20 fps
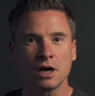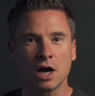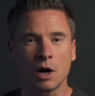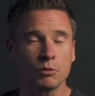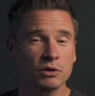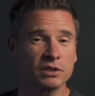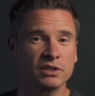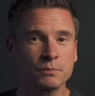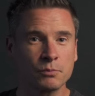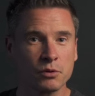I
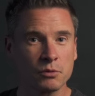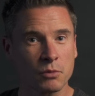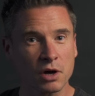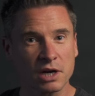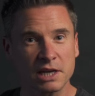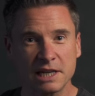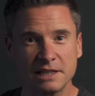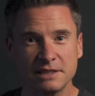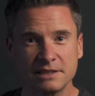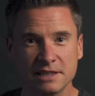wanted to put my
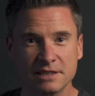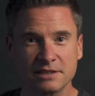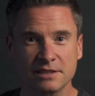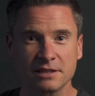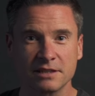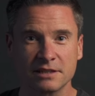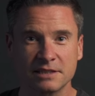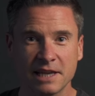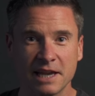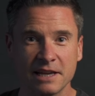lenses to
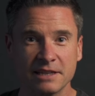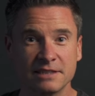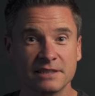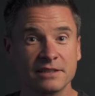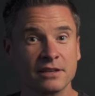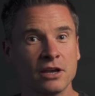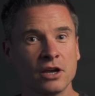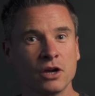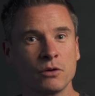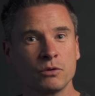the
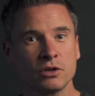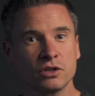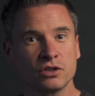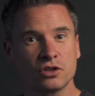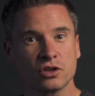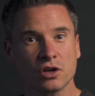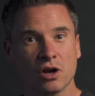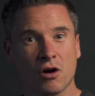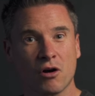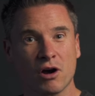test,
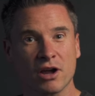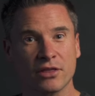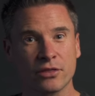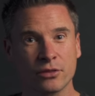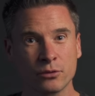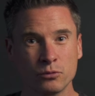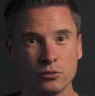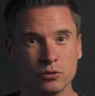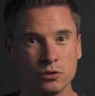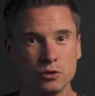which I
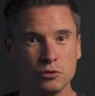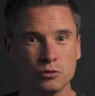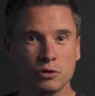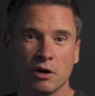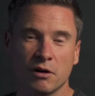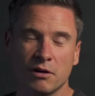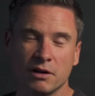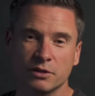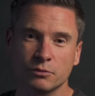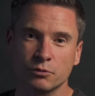thought you
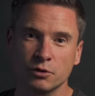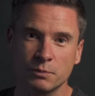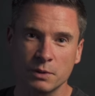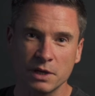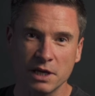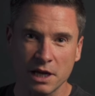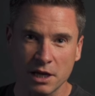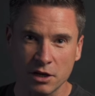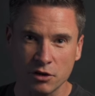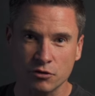guys would
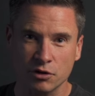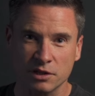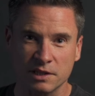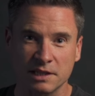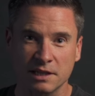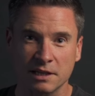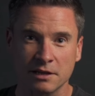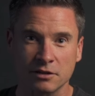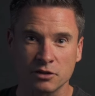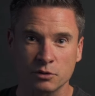be
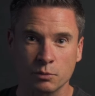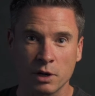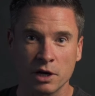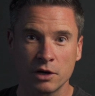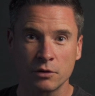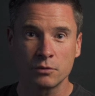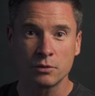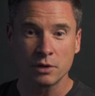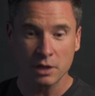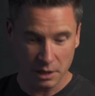interested in as
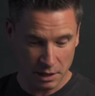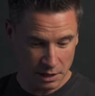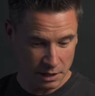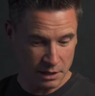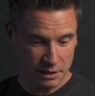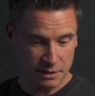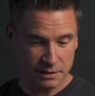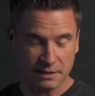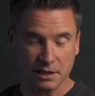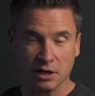well.
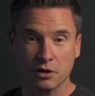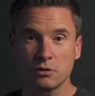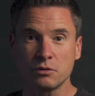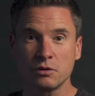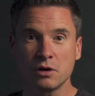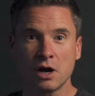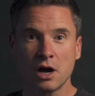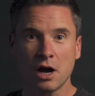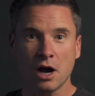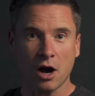
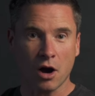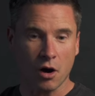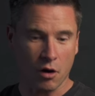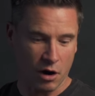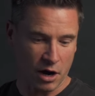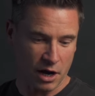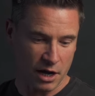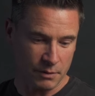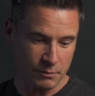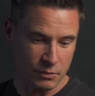So
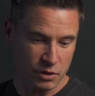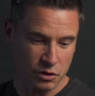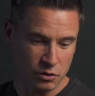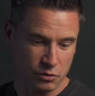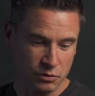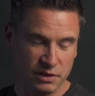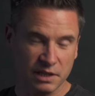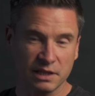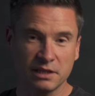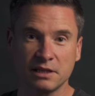I'm
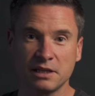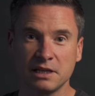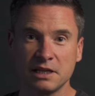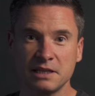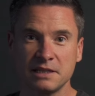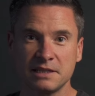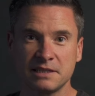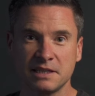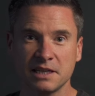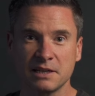using
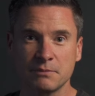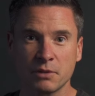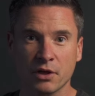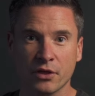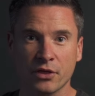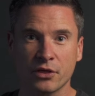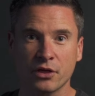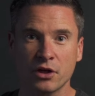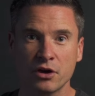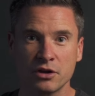the Sigma
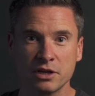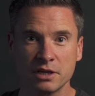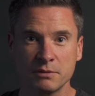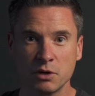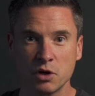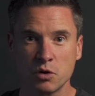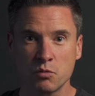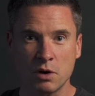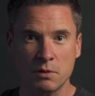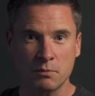
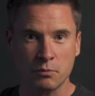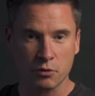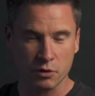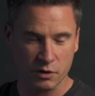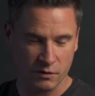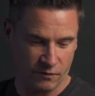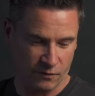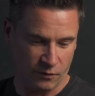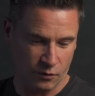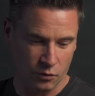30mm
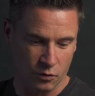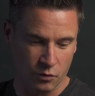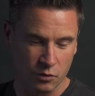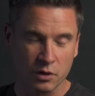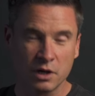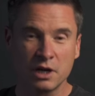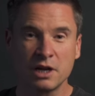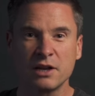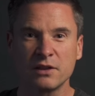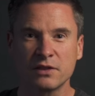
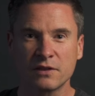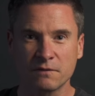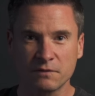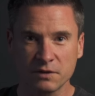1.4, the